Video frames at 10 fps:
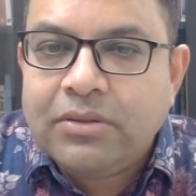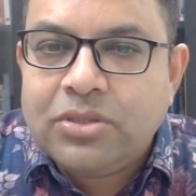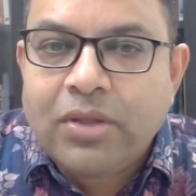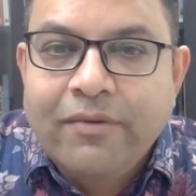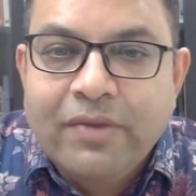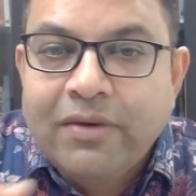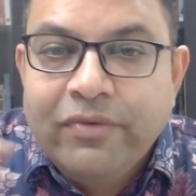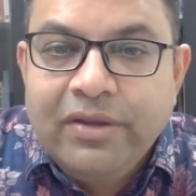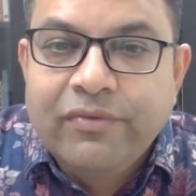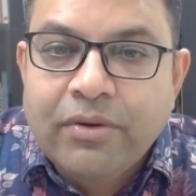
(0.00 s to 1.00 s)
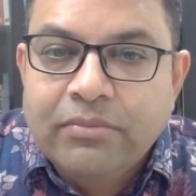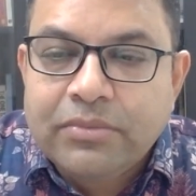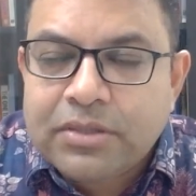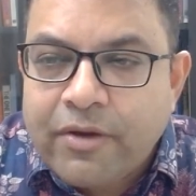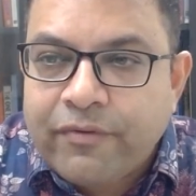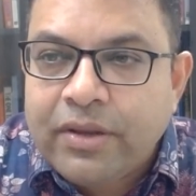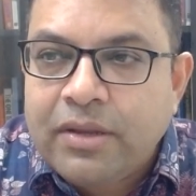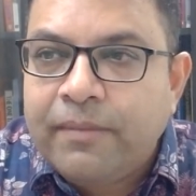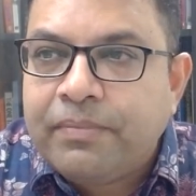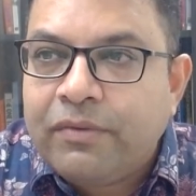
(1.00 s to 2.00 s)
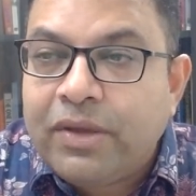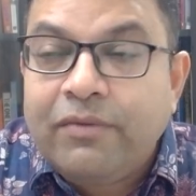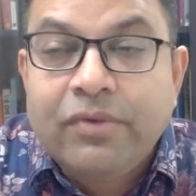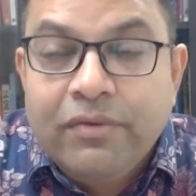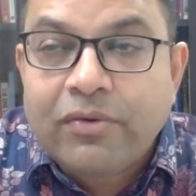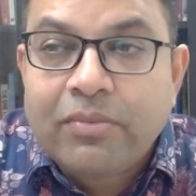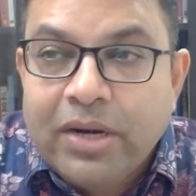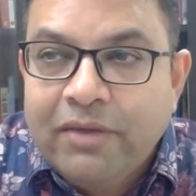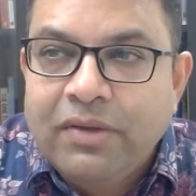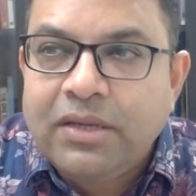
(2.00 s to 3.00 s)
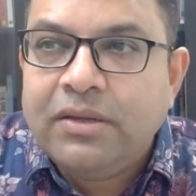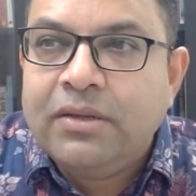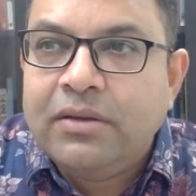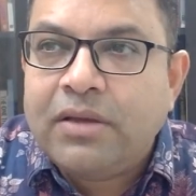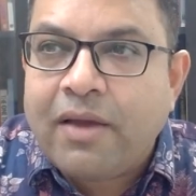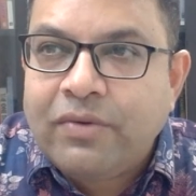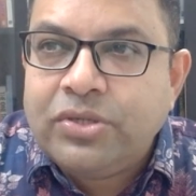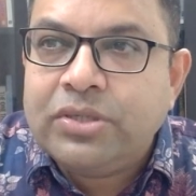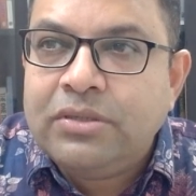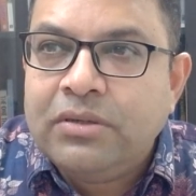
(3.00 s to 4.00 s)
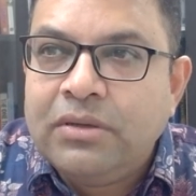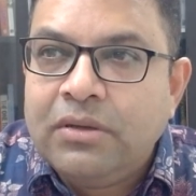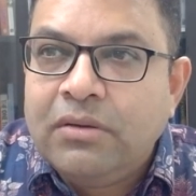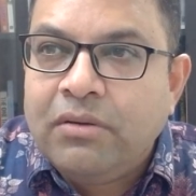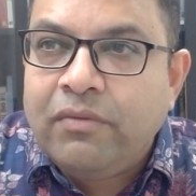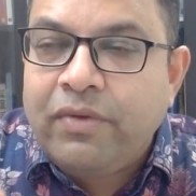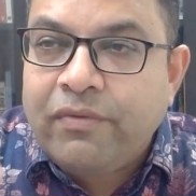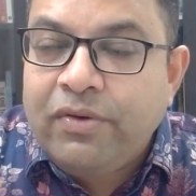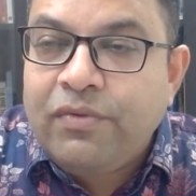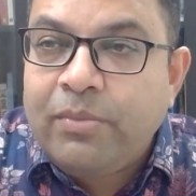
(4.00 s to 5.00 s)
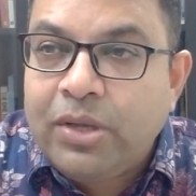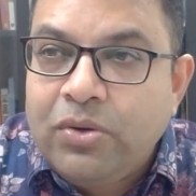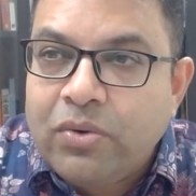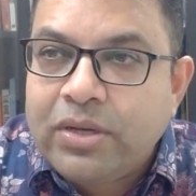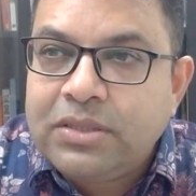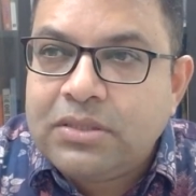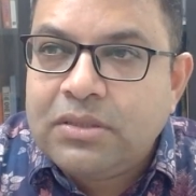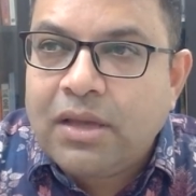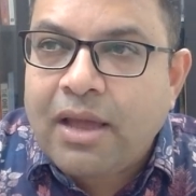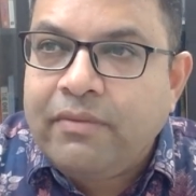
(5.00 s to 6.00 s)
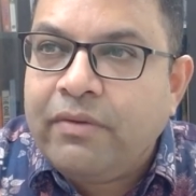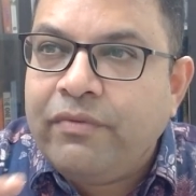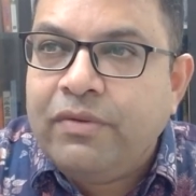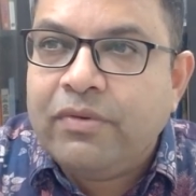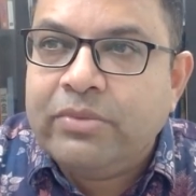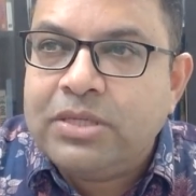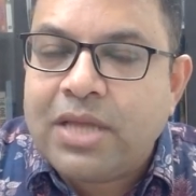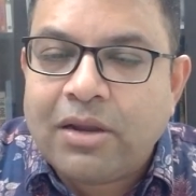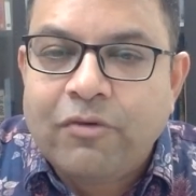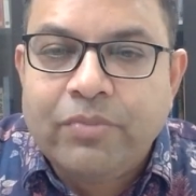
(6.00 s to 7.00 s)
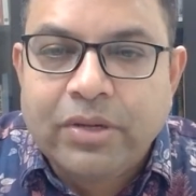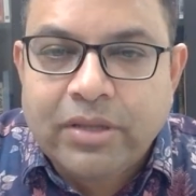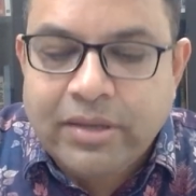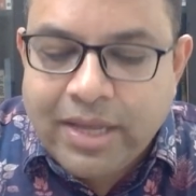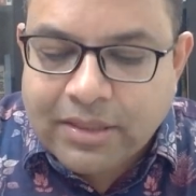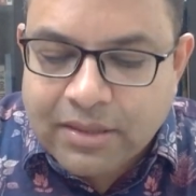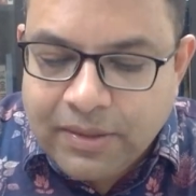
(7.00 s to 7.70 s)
So that we can free from suffering, we can free from craving, aversion, we are free from ignorance, and we are free from this cycle of birth and death.